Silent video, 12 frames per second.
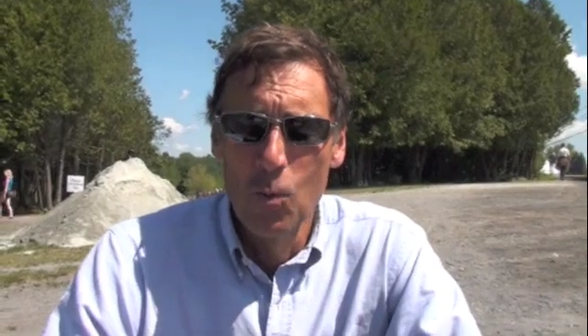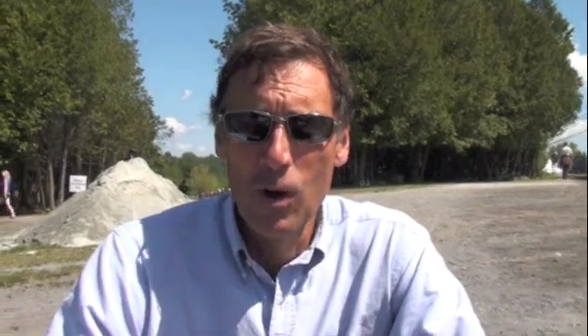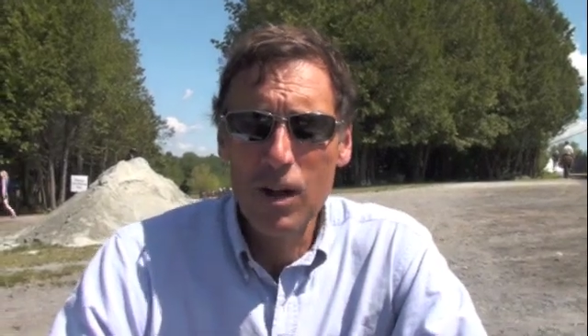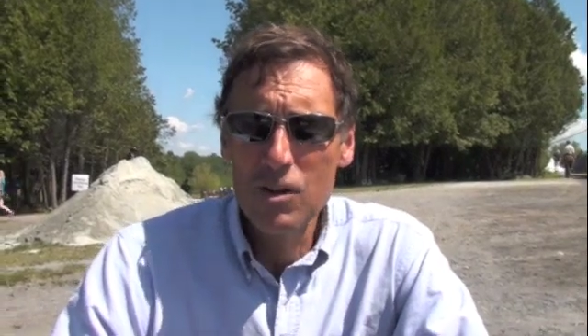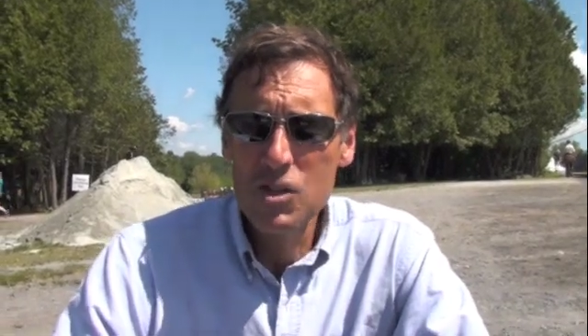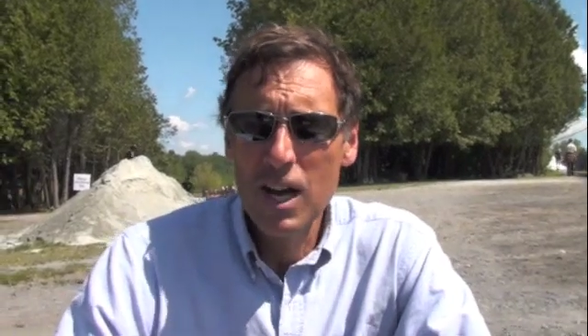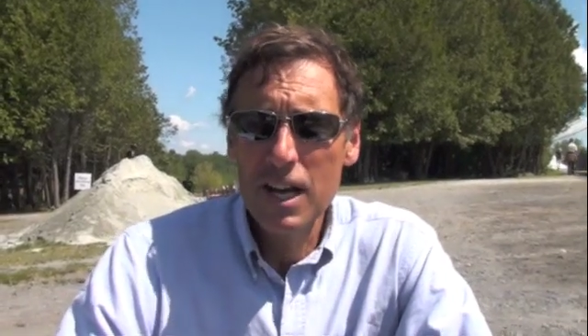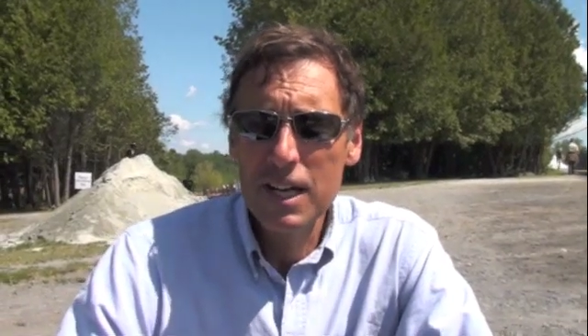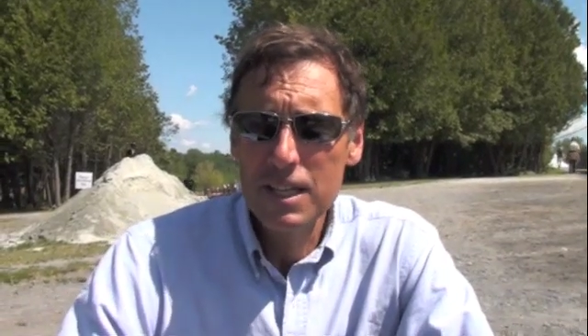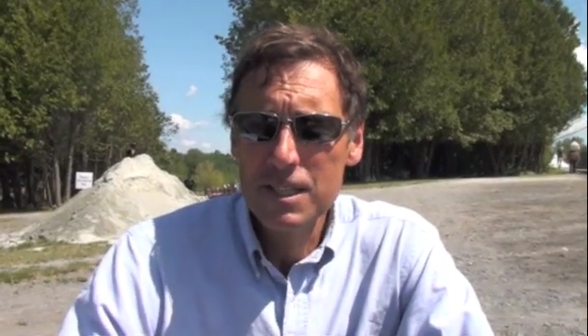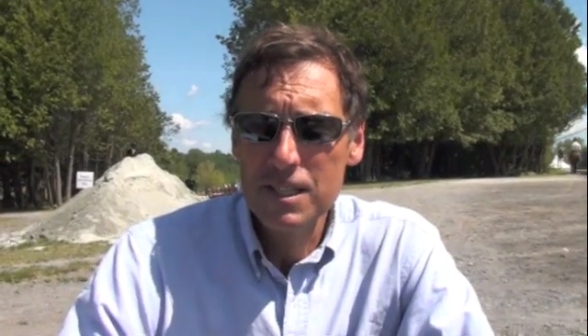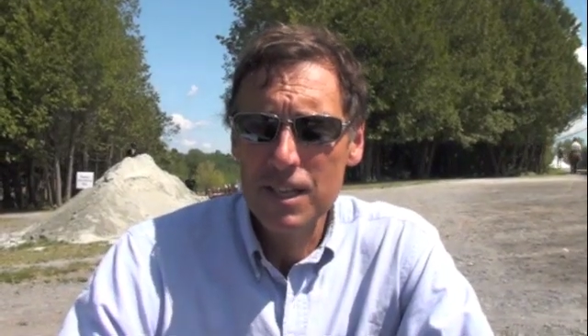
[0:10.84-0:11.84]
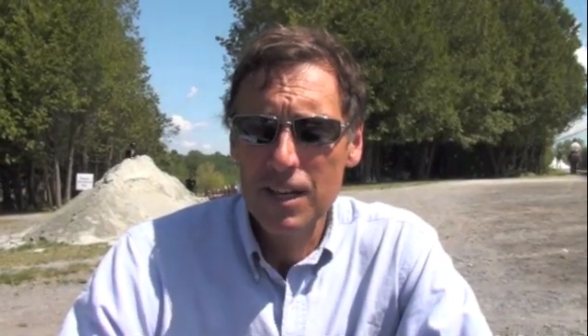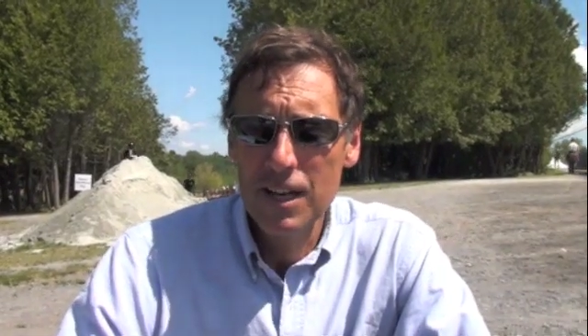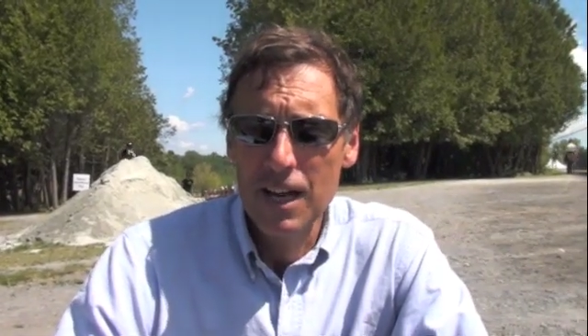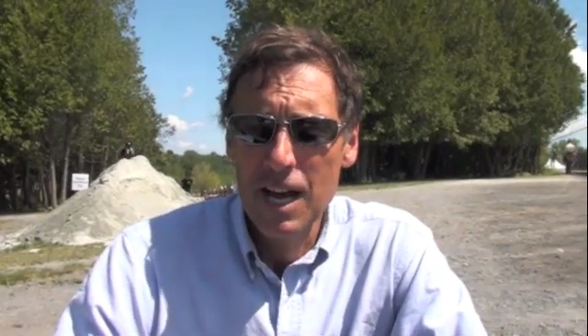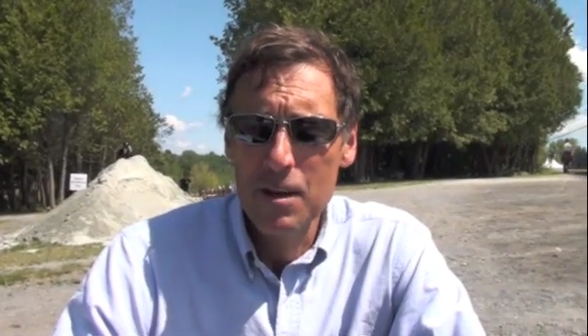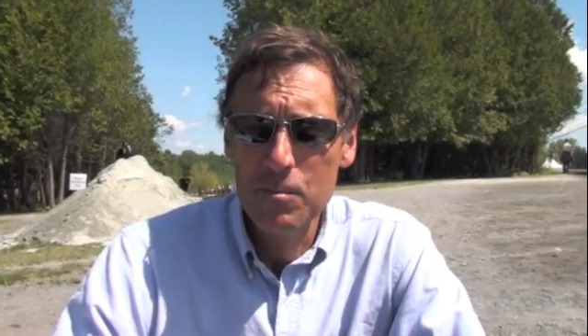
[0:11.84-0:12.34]
Well, John,
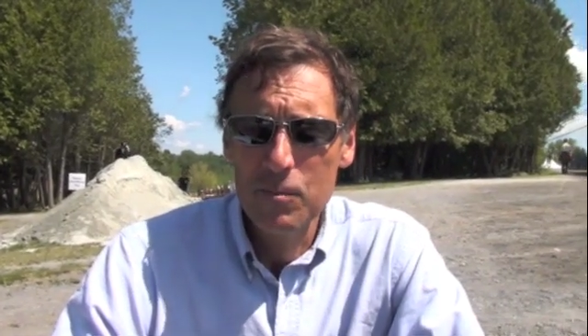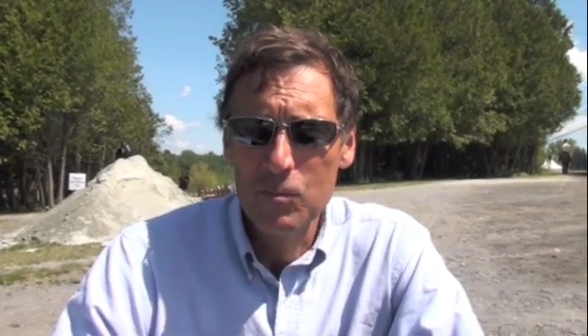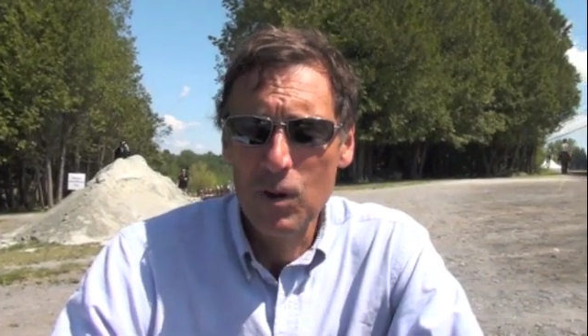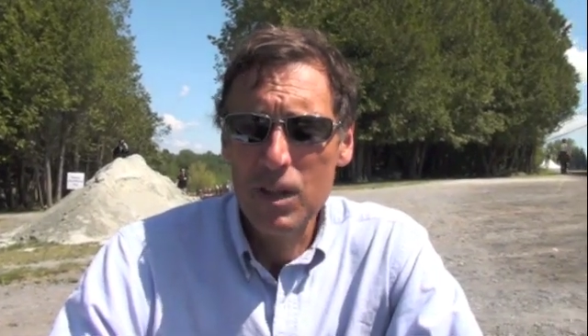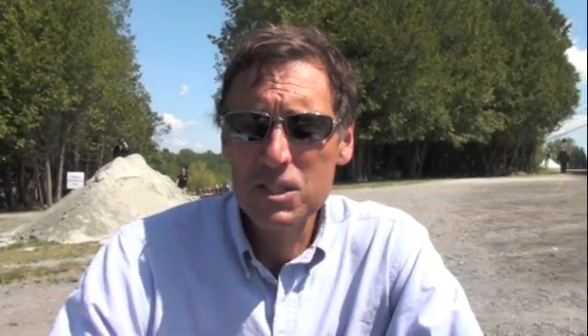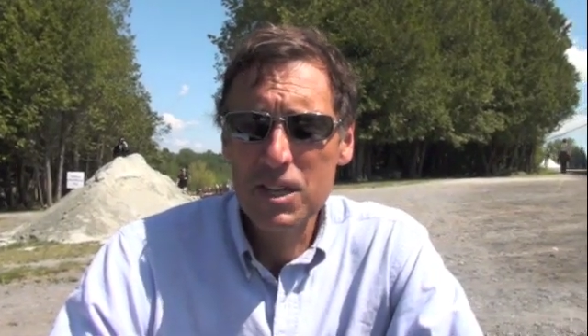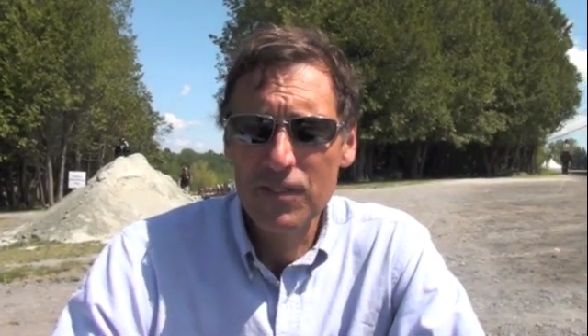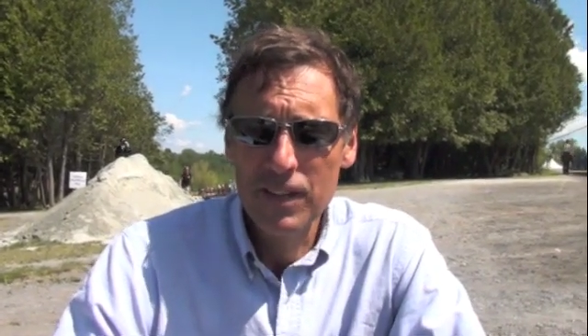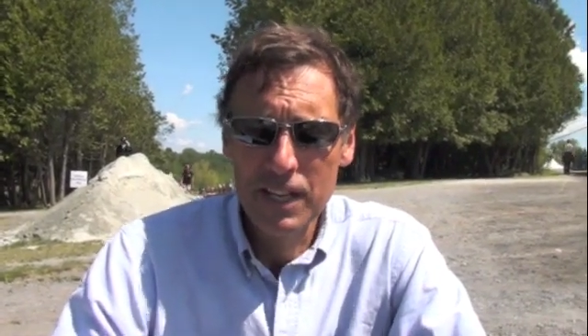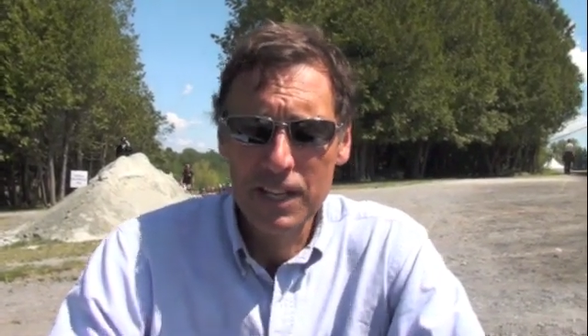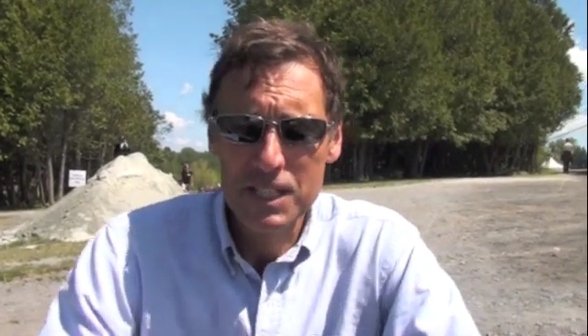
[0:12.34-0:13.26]
I'm relatively